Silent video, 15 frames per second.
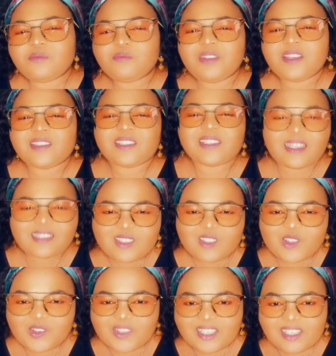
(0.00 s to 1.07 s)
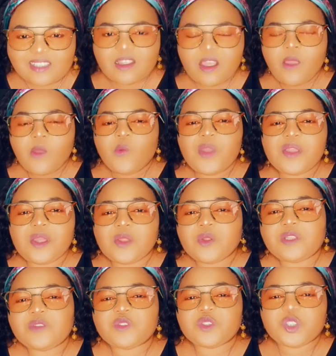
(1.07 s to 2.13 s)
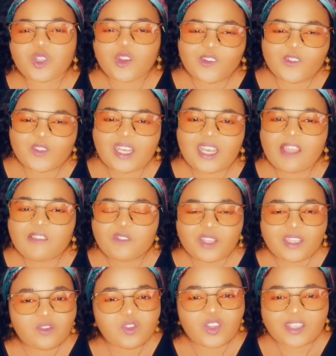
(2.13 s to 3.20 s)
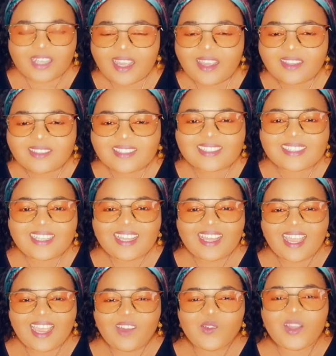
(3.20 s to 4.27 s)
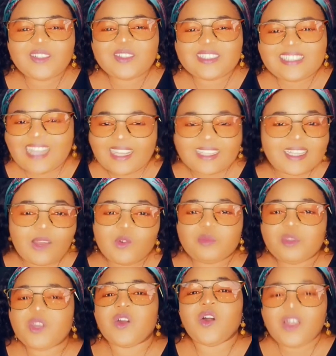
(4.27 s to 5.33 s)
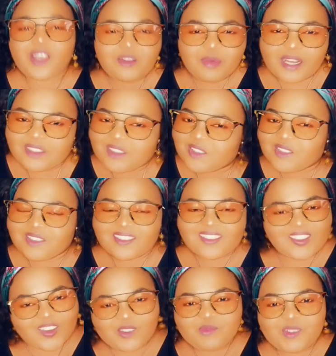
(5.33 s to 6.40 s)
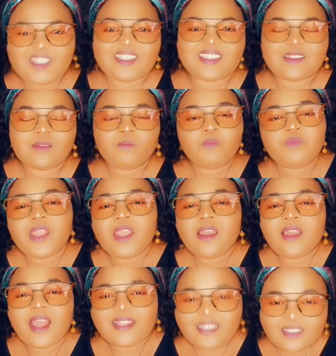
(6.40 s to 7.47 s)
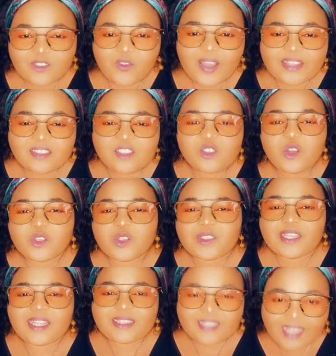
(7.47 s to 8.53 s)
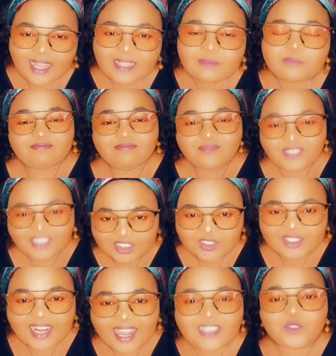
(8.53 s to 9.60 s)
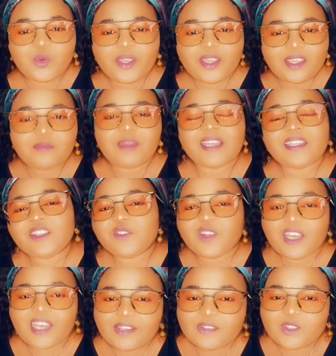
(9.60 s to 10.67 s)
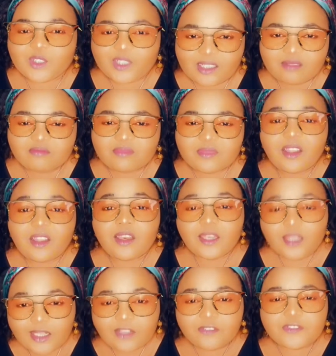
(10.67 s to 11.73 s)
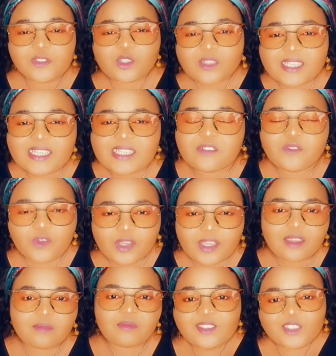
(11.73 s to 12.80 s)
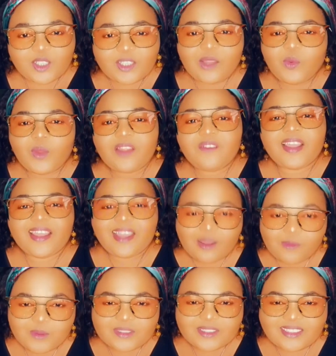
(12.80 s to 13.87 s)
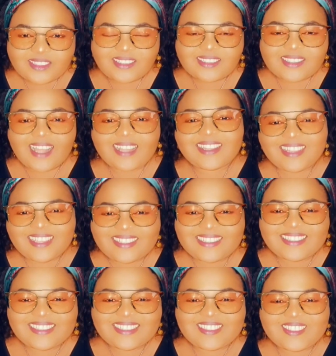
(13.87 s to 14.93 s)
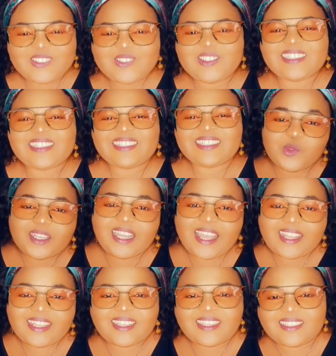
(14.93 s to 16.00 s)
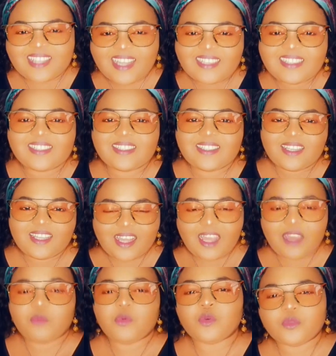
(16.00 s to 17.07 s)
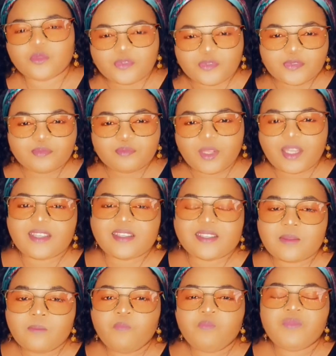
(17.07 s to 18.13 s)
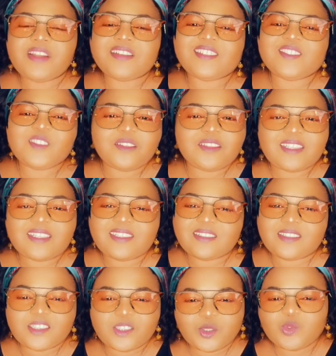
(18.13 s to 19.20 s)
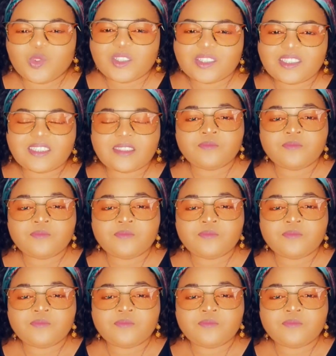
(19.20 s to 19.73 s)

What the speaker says: be a sad story is when you're not even sure of the life you lived on earth, and when you die, that will be all about you. No, please identify this God on a time, reunite with him and give your life to him. Live solely for him, so that whenever it happens, at least you will gain eternity above. Please, there is nothing in this world.